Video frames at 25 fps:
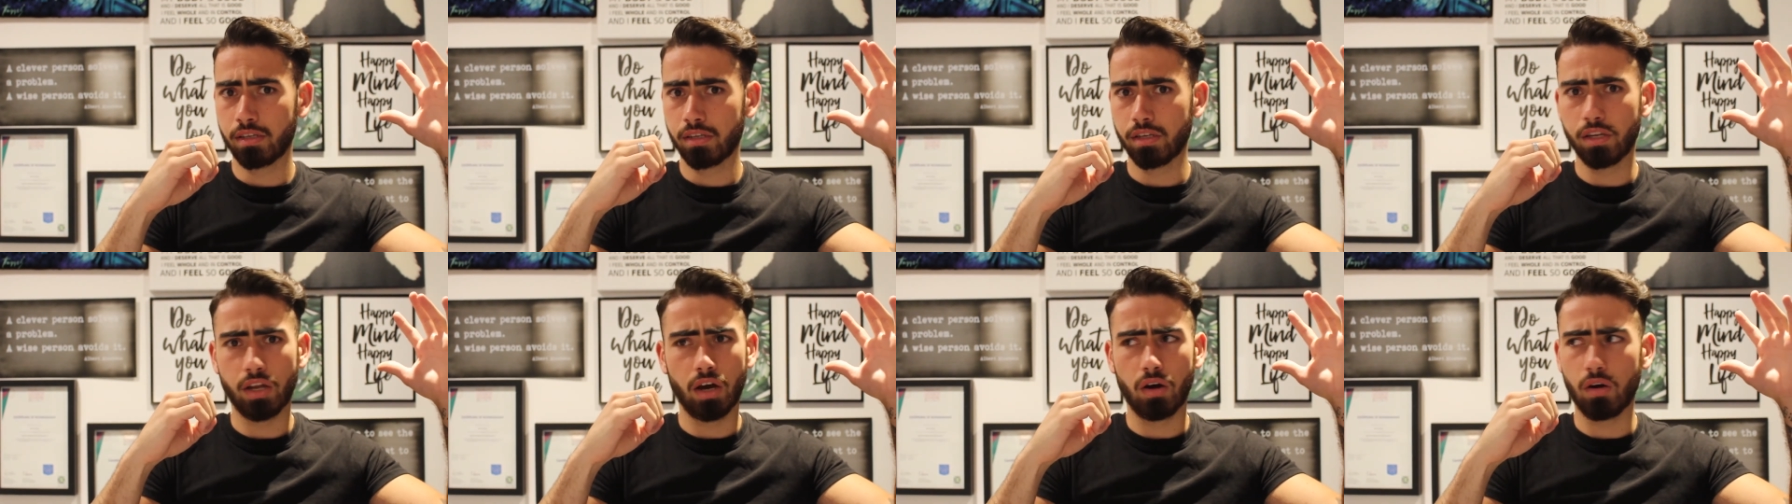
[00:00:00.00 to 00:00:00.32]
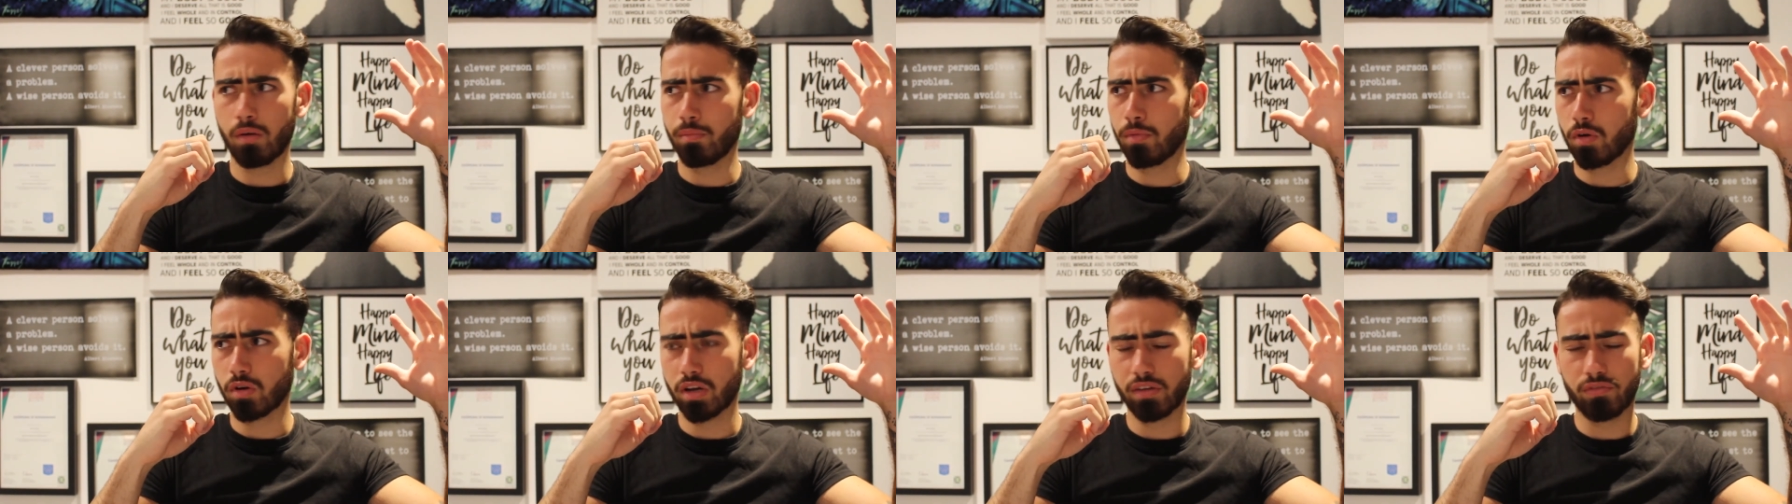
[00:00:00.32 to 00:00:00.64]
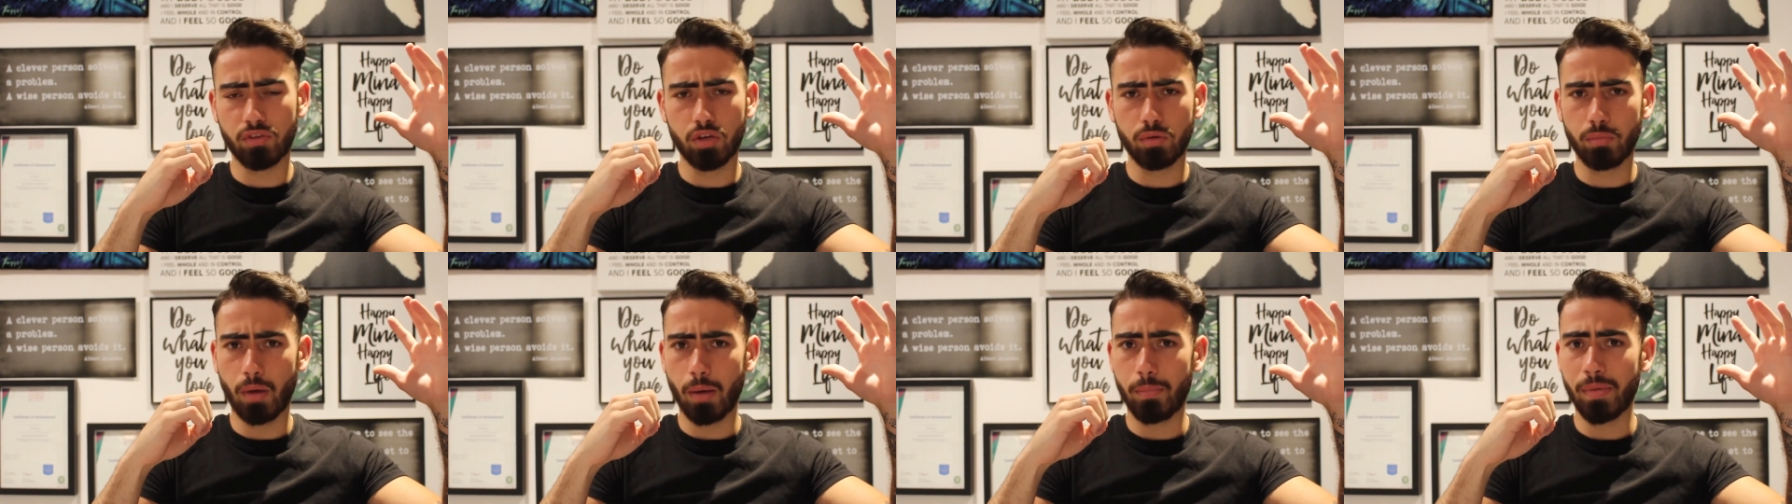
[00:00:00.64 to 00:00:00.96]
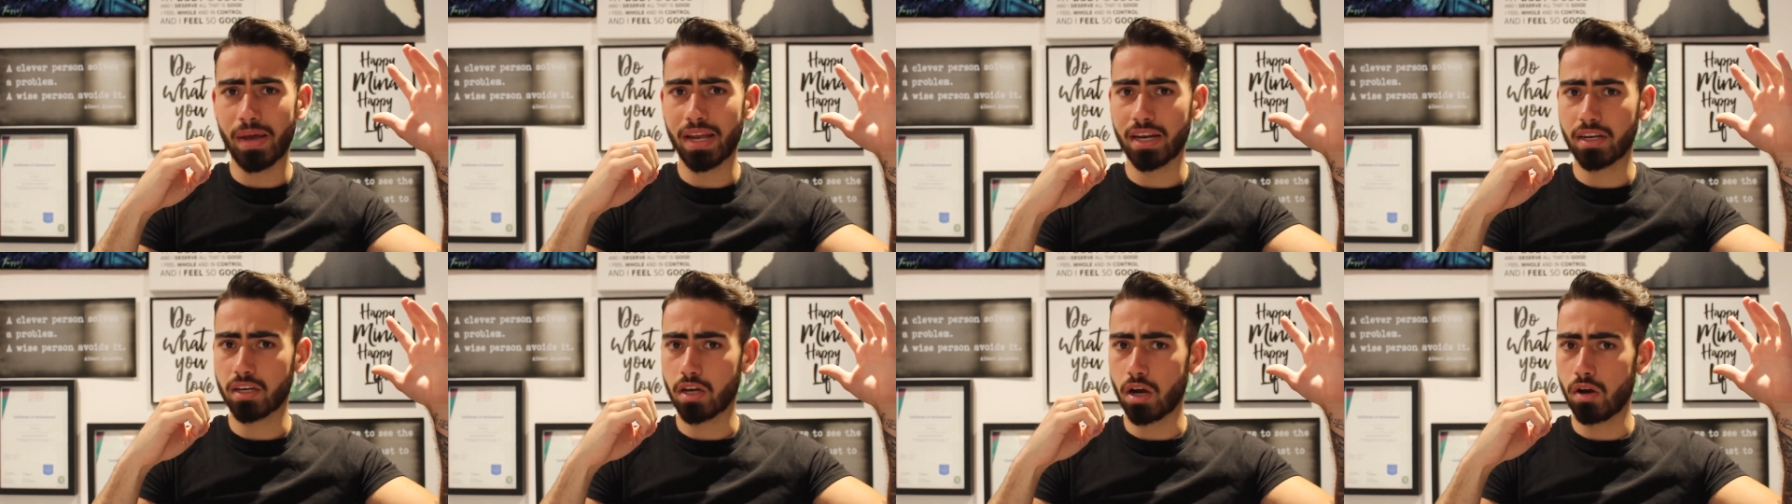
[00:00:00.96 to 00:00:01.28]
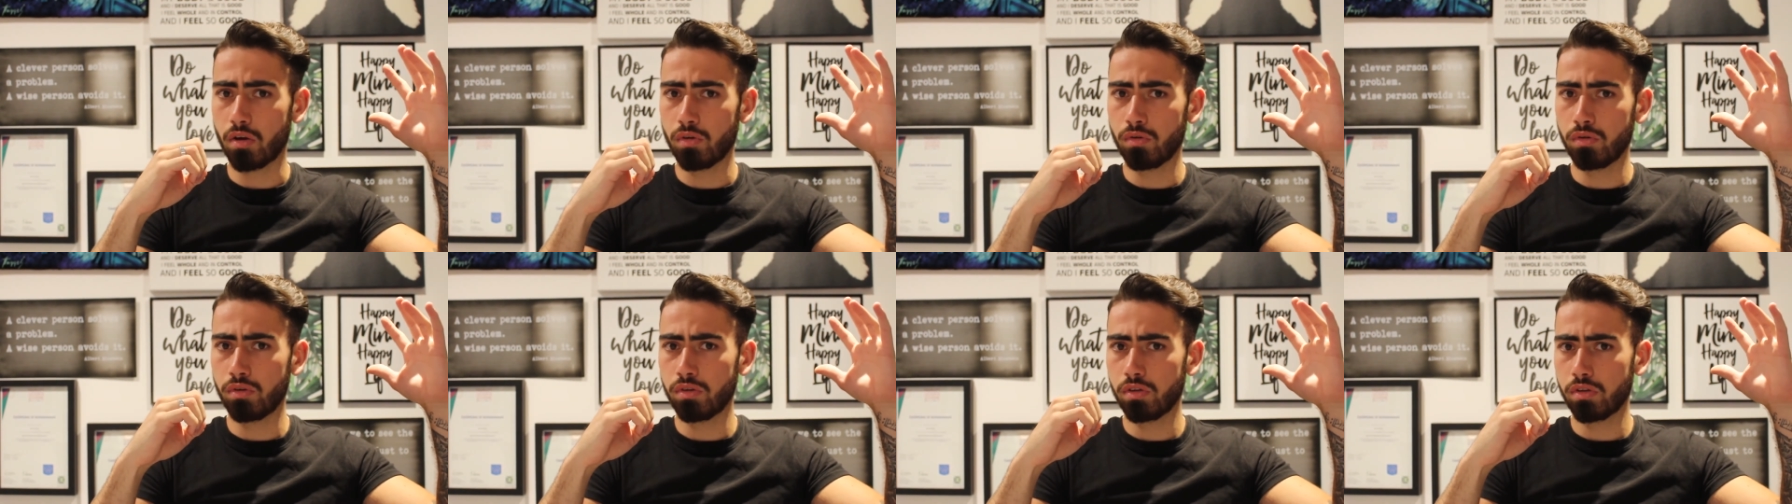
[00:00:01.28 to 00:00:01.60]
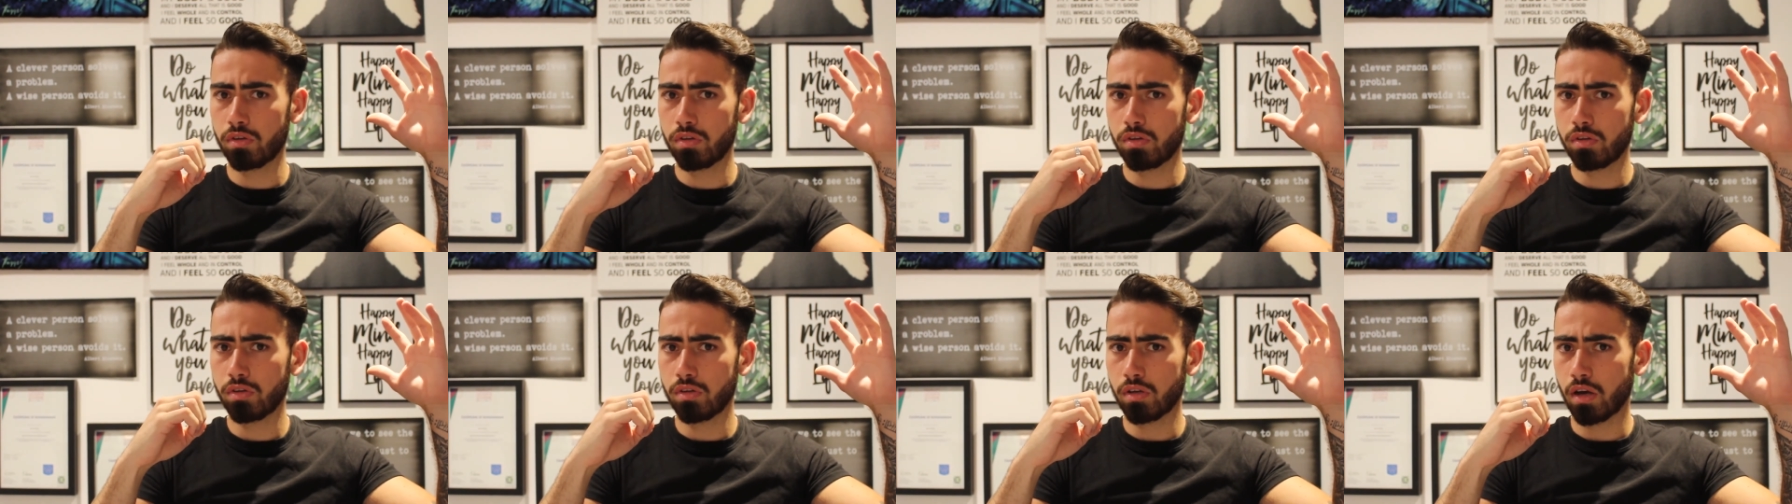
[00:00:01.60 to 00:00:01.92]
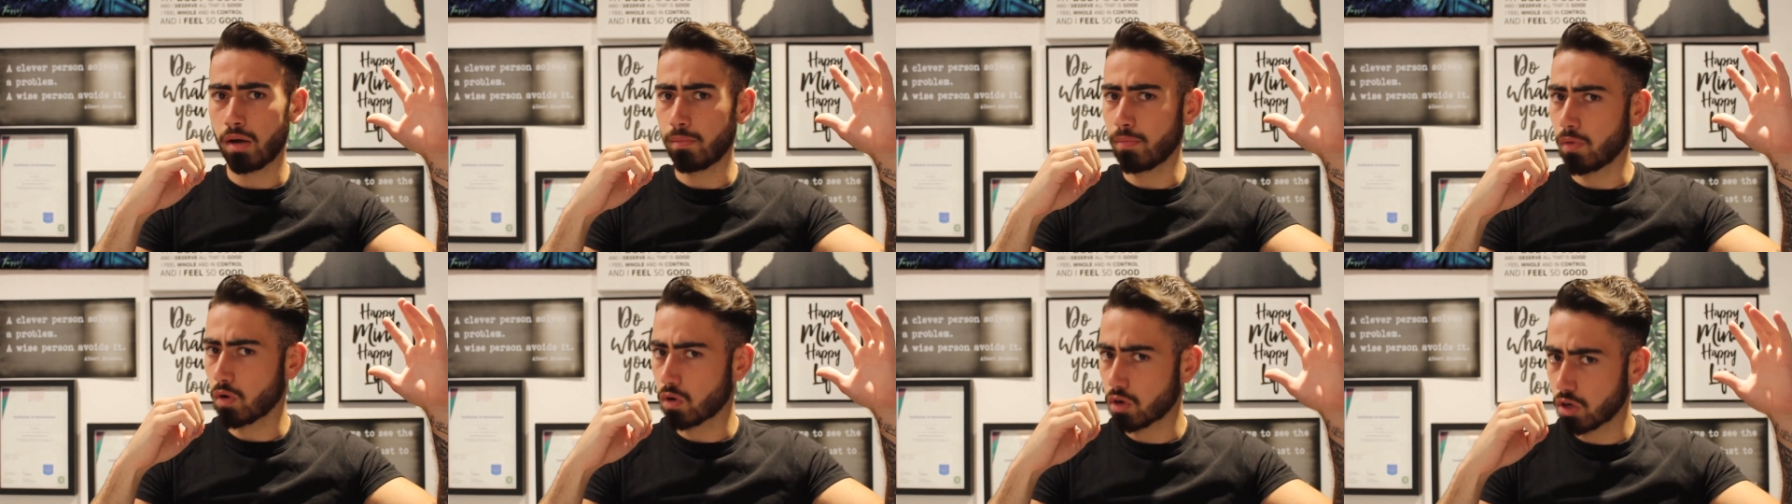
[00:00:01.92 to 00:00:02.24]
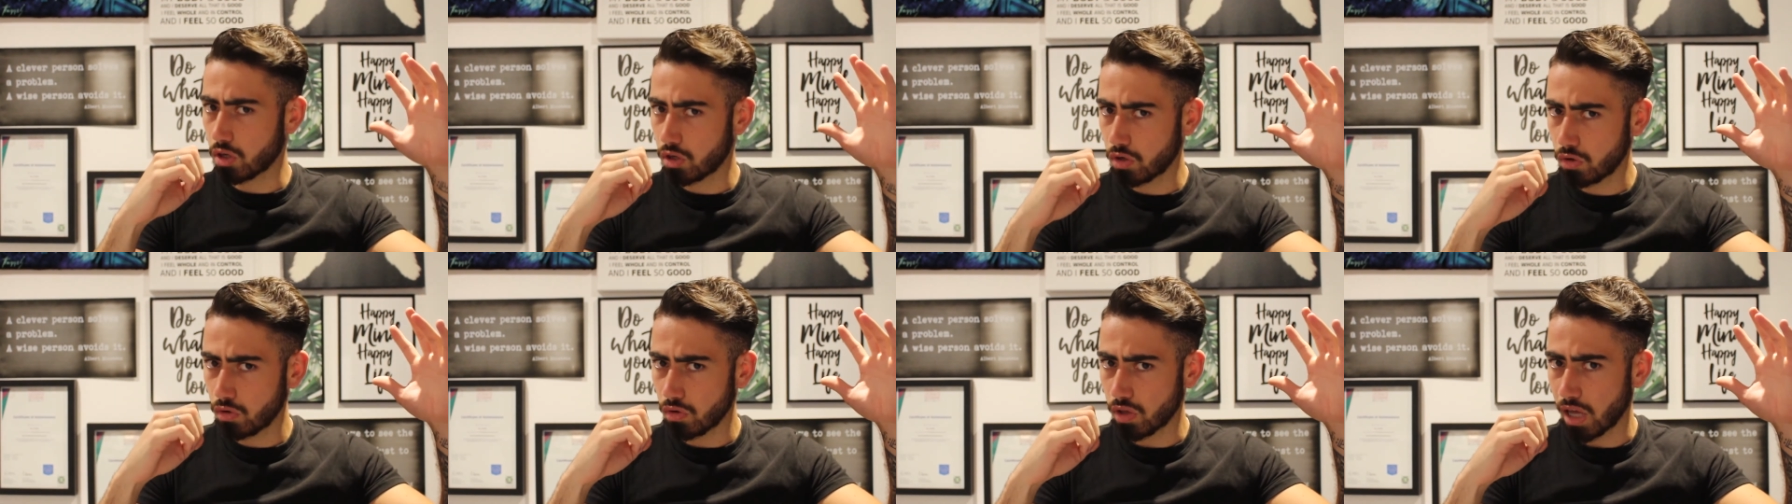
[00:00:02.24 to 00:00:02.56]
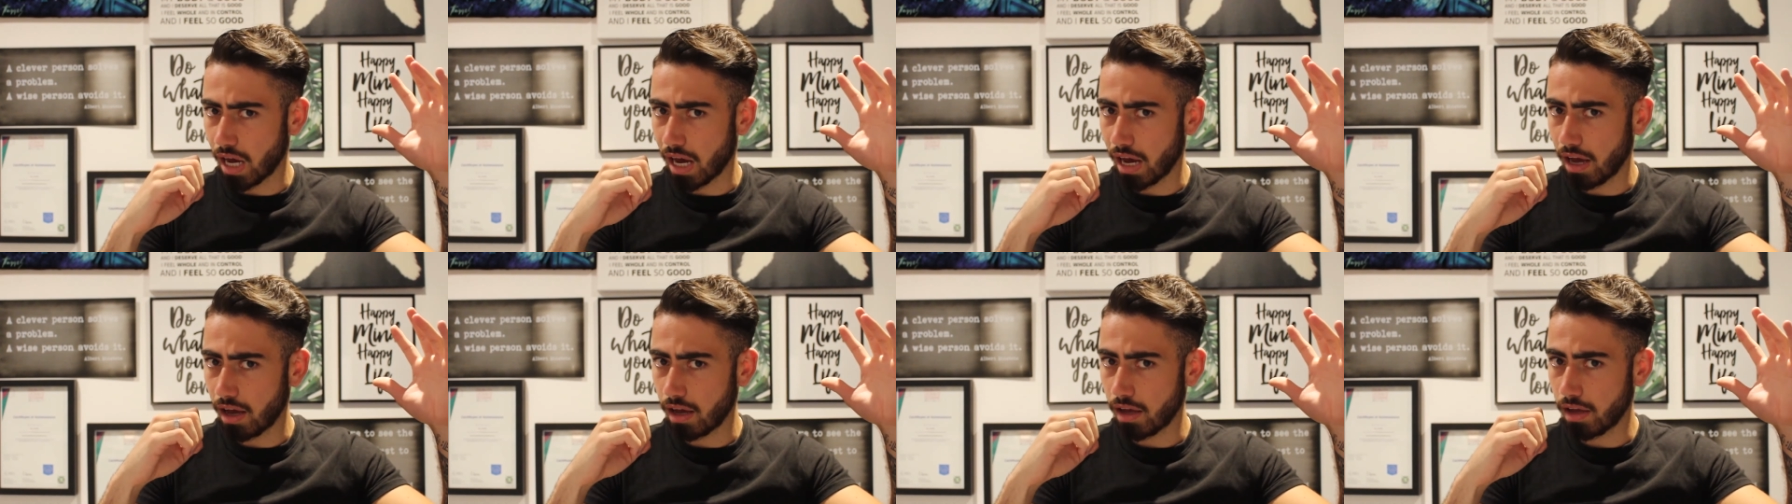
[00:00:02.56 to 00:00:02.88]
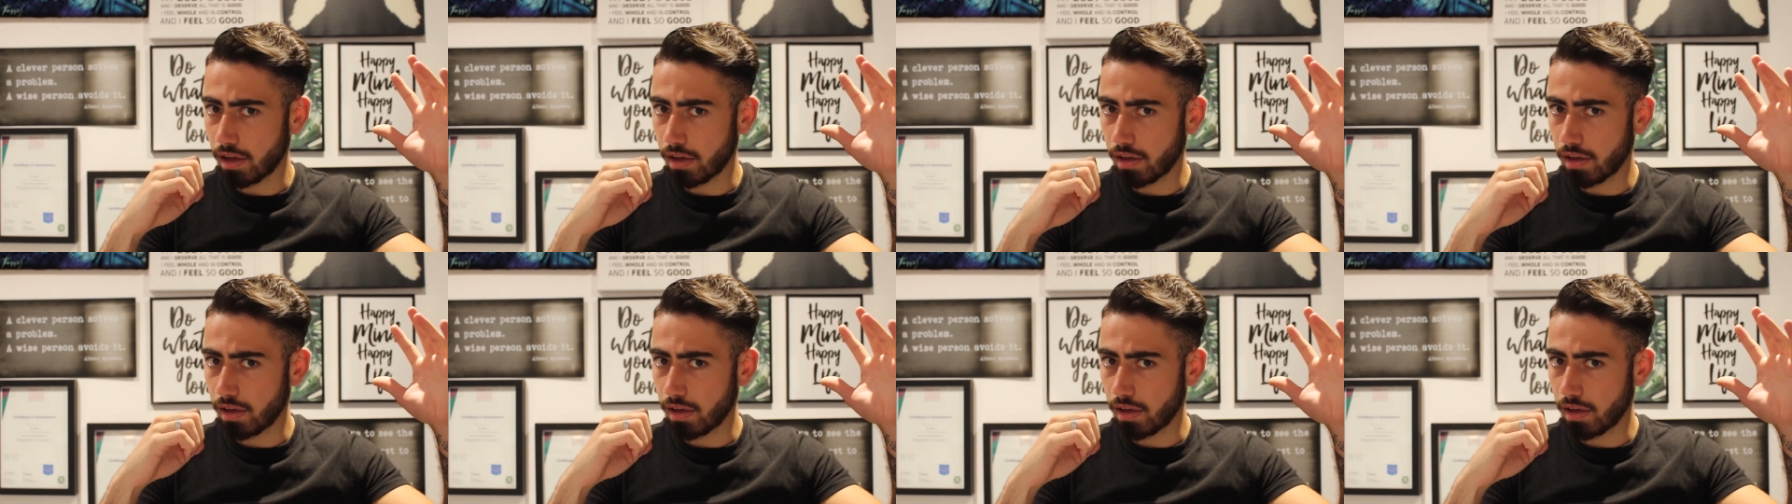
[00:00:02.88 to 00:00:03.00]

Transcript: no, I'm not giving you my pin code. I'm not going to do that.